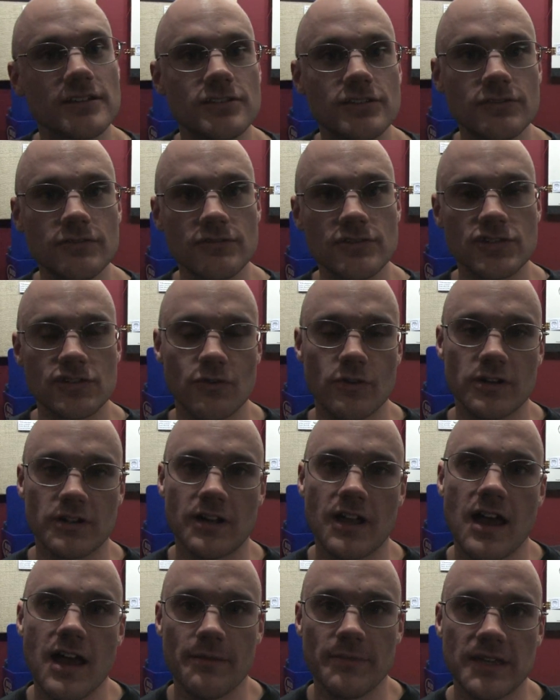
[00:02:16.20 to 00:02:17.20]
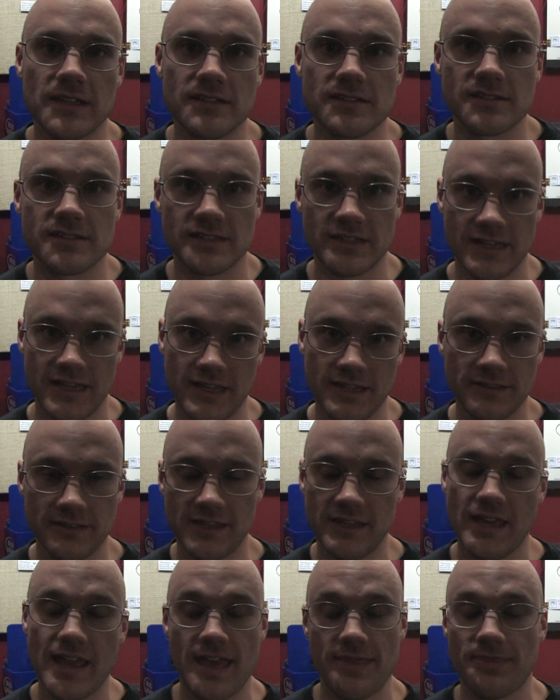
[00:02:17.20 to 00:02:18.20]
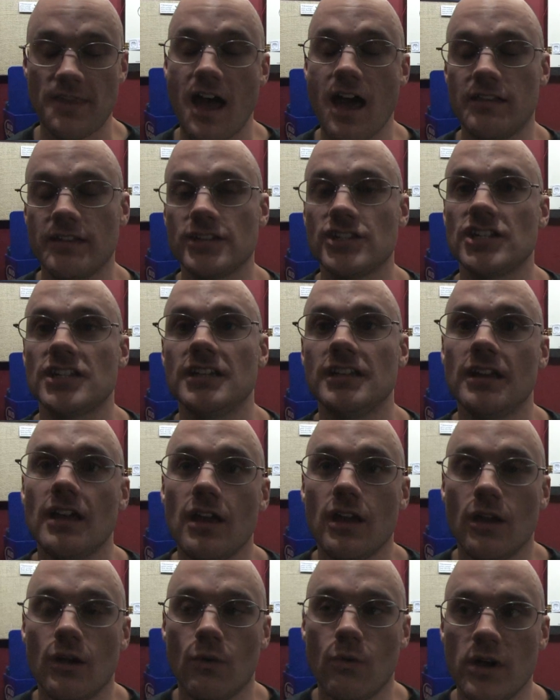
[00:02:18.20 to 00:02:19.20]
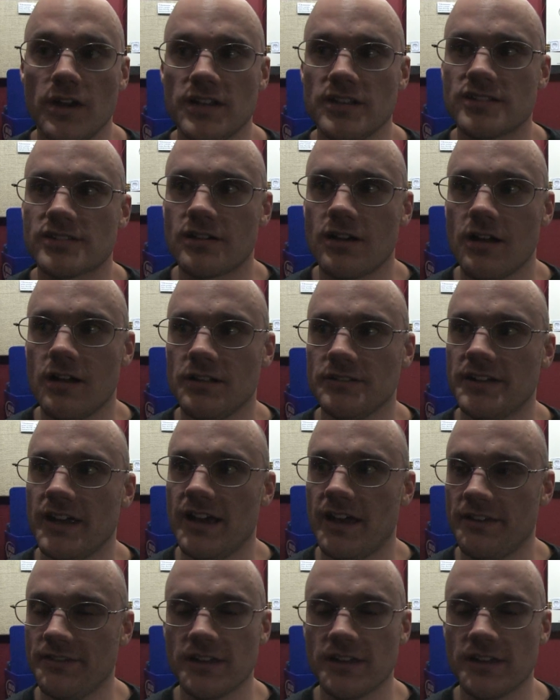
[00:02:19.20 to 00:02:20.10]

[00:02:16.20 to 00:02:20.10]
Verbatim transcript: two short comics in the anthology. One is called uh,